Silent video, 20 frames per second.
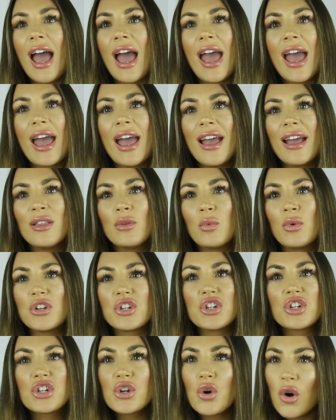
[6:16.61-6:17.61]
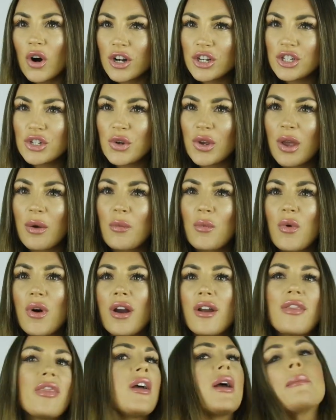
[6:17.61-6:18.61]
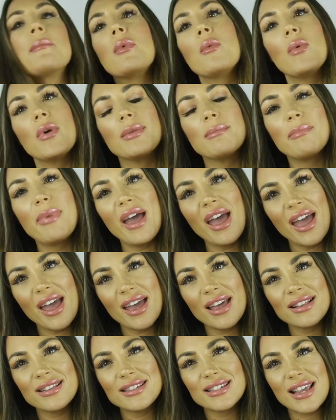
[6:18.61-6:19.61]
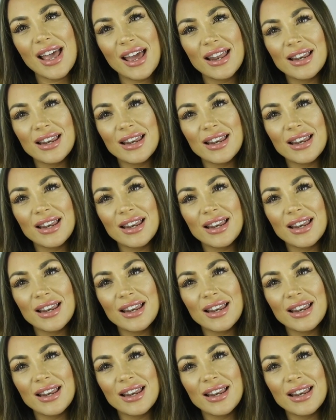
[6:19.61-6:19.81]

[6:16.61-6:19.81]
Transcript: And with shorts, you can wear them with pants.